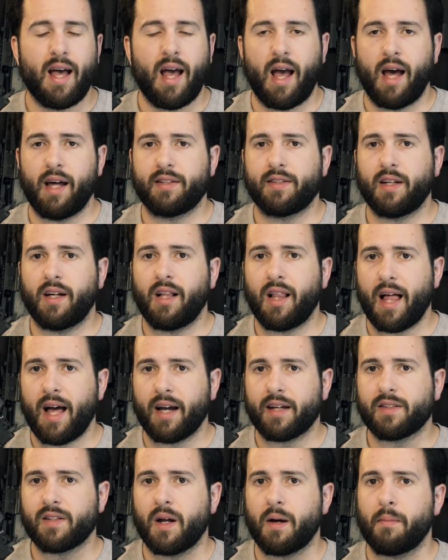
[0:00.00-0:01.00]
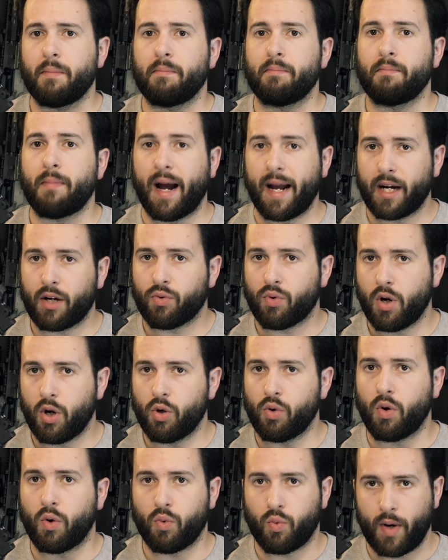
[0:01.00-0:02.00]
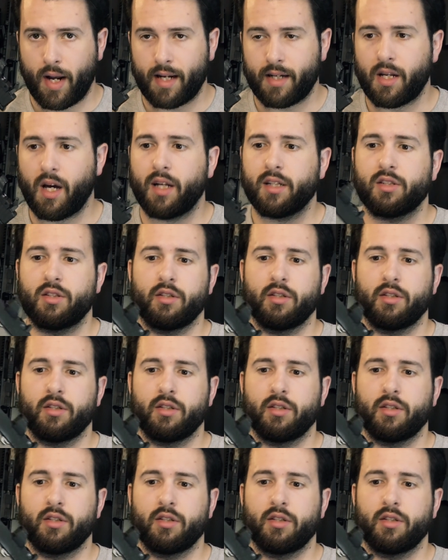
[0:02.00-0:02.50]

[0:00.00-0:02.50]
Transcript: SLX Micro Red Dot.